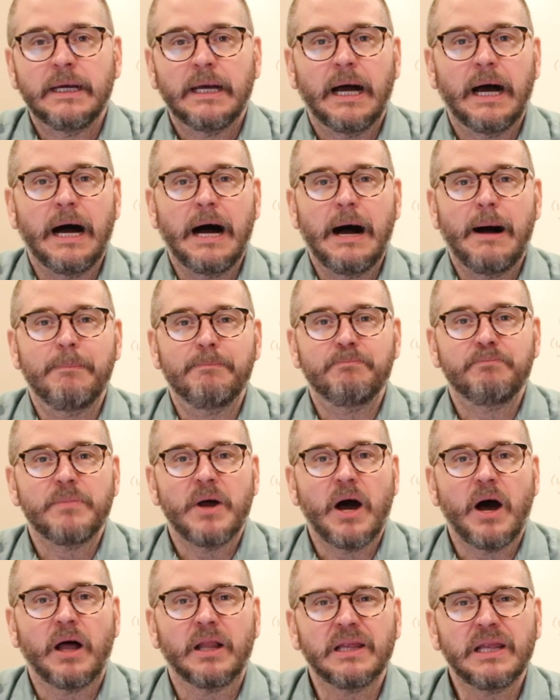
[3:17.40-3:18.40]

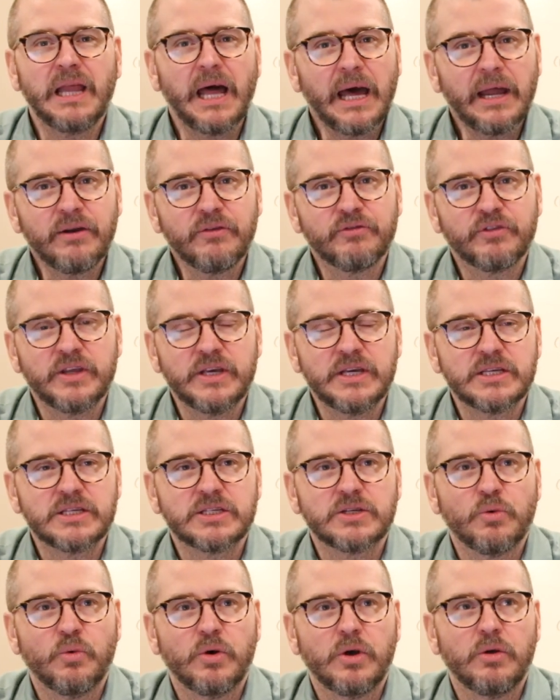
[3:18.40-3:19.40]
A lot of
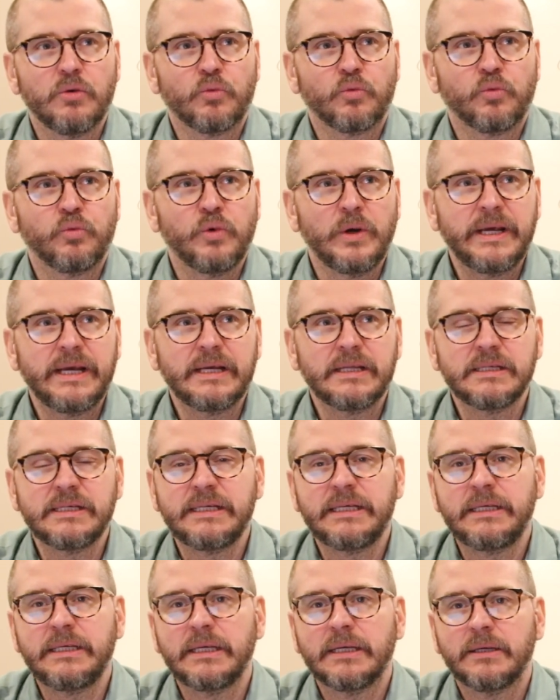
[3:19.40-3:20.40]
this
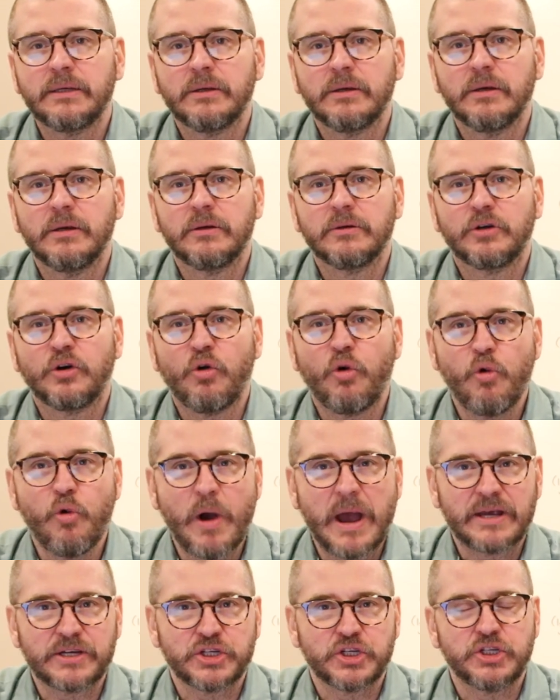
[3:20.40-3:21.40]
really
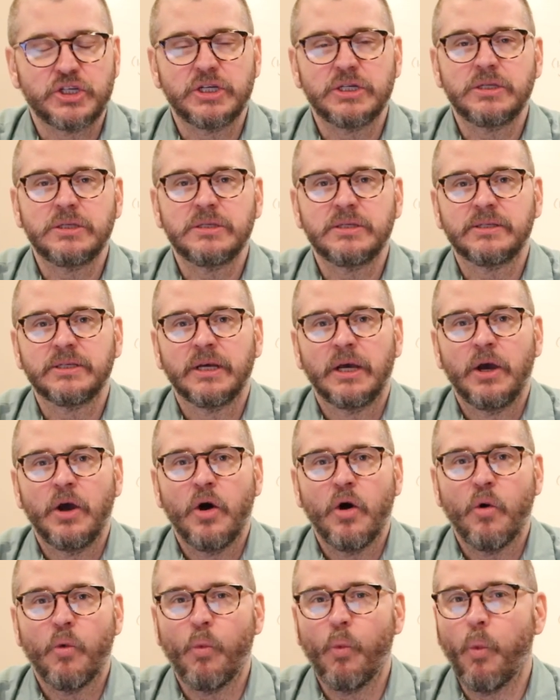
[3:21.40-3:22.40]
questioned
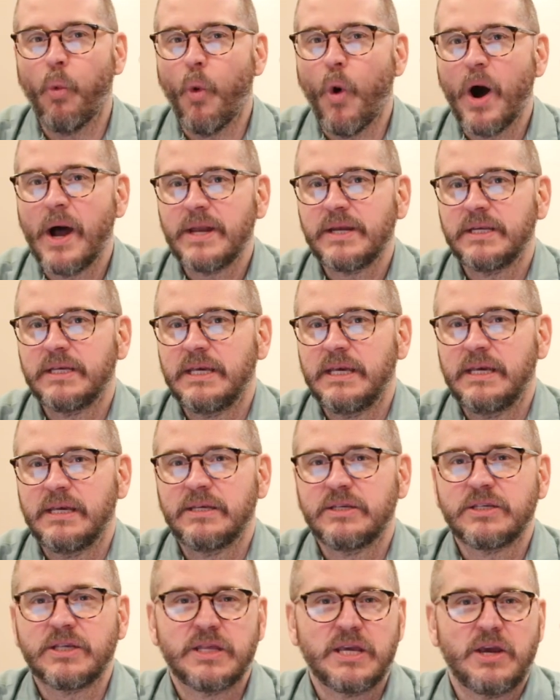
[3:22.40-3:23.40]
what
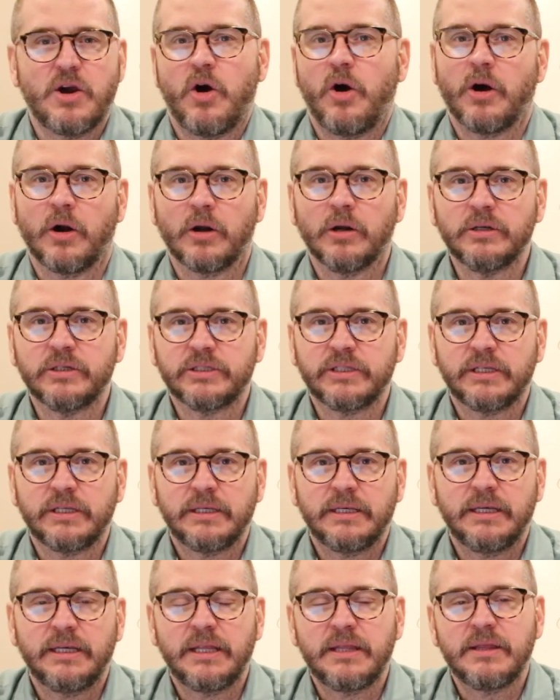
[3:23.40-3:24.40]
is the art
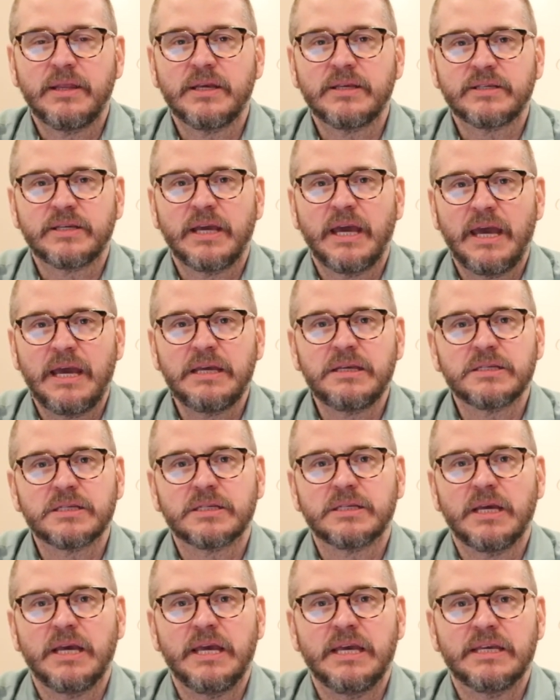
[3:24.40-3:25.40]
in this
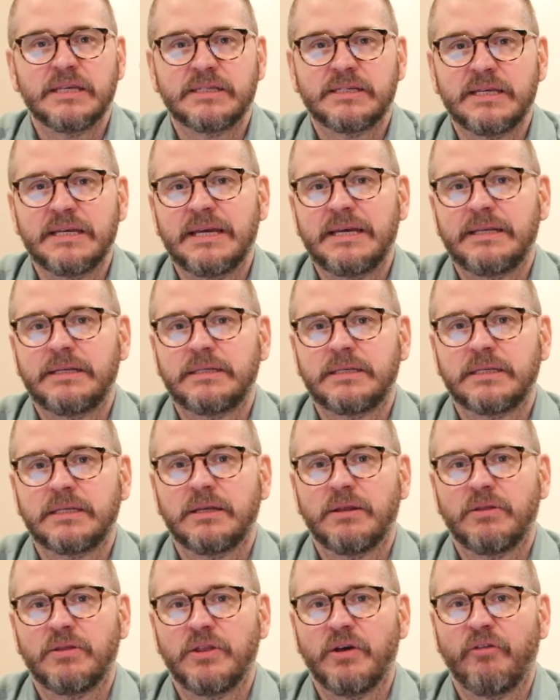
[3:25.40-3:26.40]
case. Is it
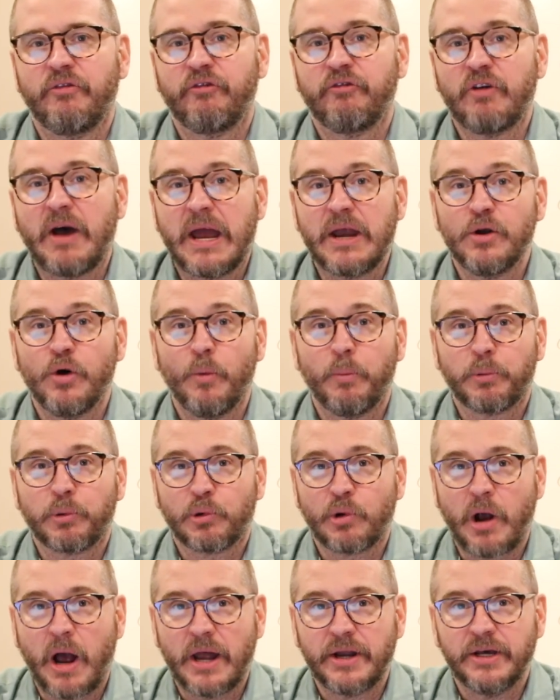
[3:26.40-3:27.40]
the final
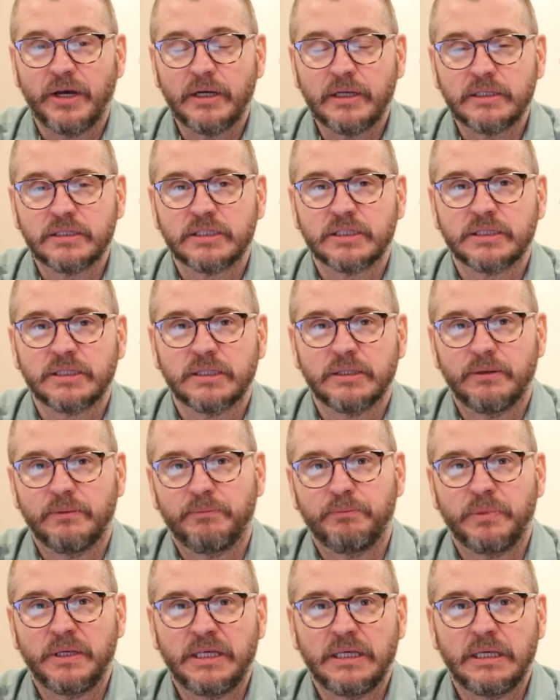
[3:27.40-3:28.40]
product,
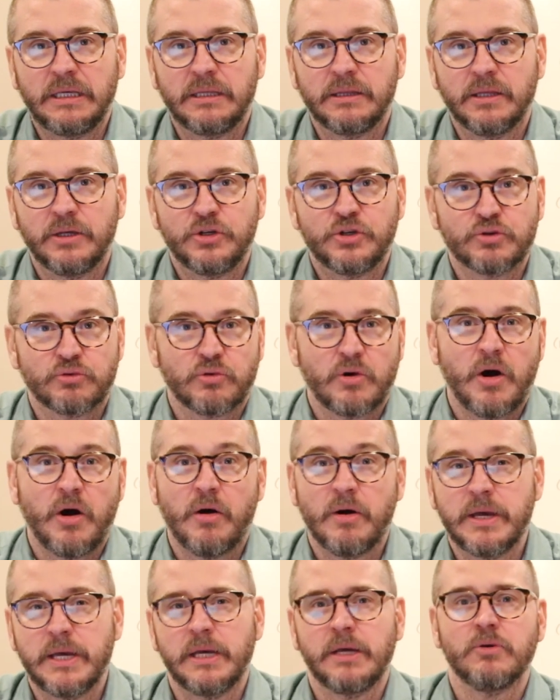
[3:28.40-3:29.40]
being the
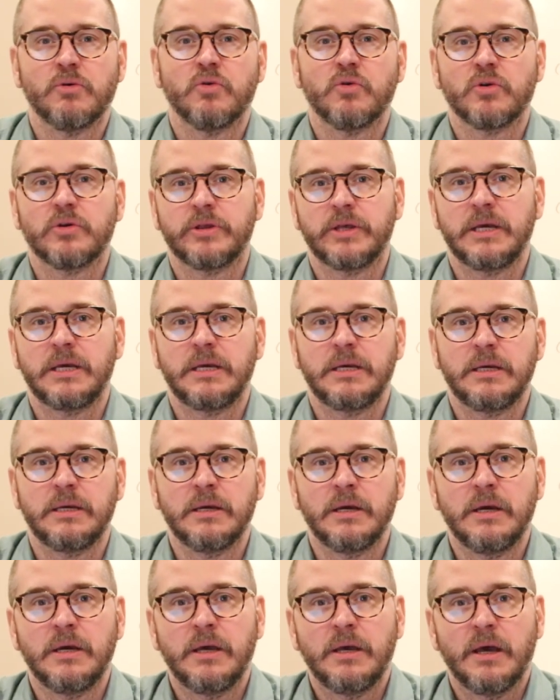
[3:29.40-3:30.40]
drawing or the
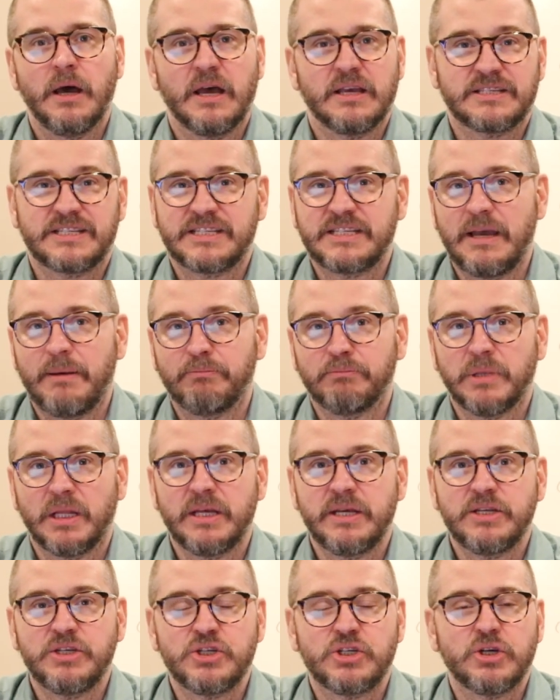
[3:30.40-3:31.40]

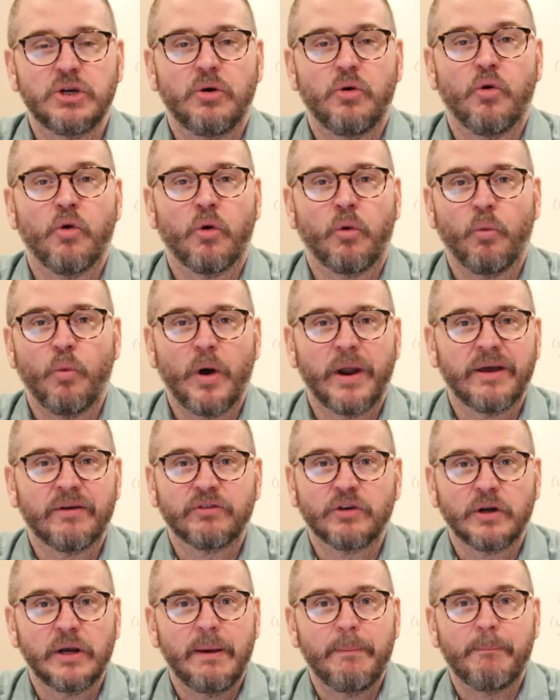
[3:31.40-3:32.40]
assemblage or
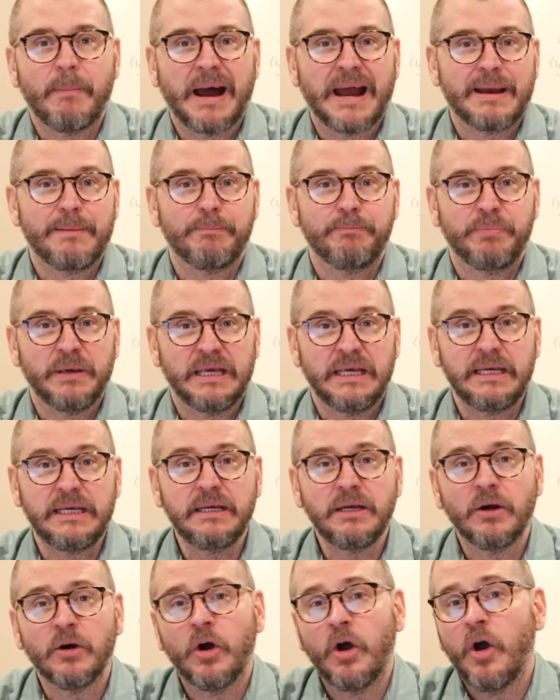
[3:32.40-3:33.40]
whatever it might
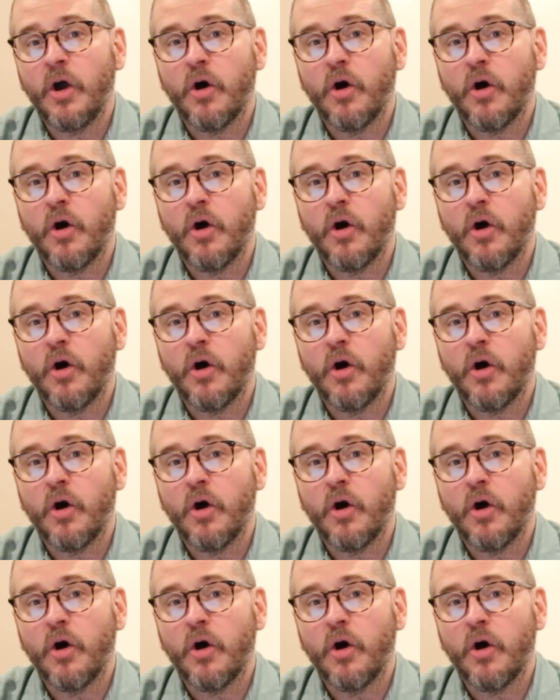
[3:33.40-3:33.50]
be?